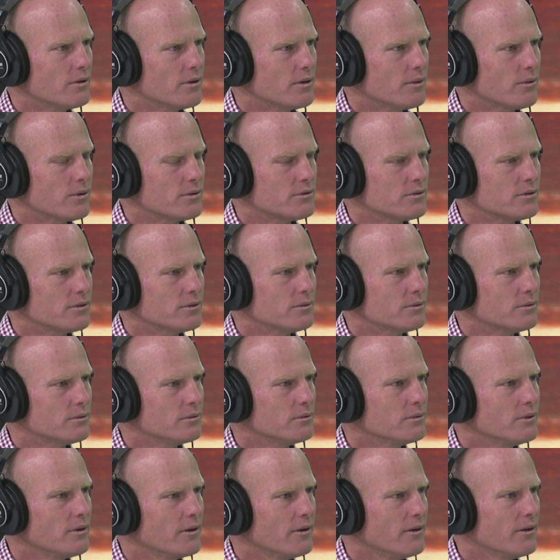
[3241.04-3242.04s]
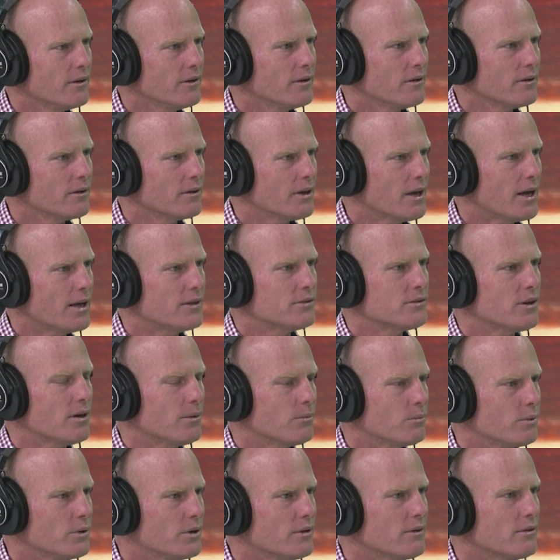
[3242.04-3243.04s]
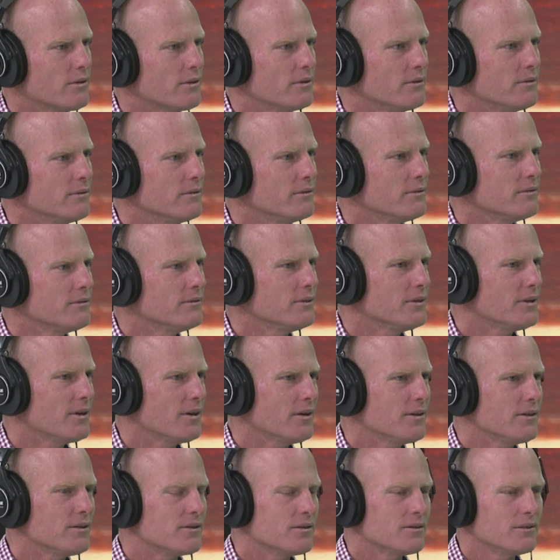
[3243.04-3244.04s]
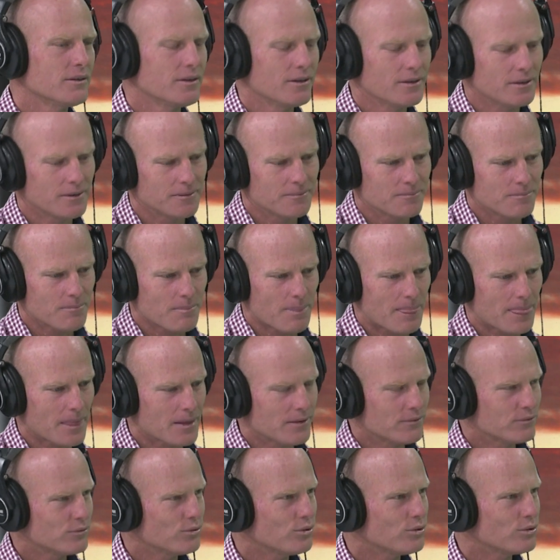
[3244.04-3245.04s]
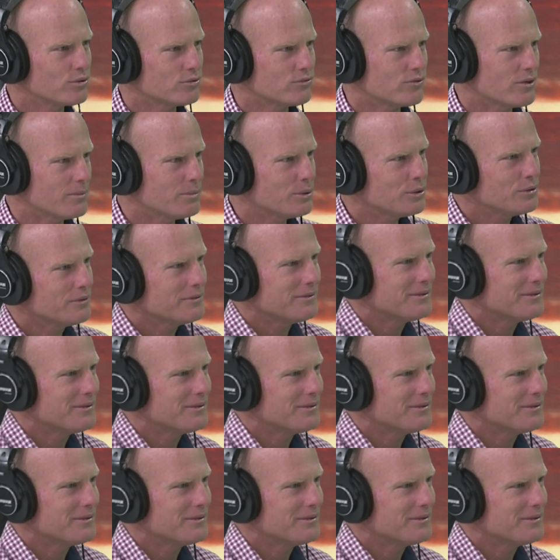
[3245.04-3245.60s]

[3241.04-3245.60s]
I still catch up with, and you talk dribble,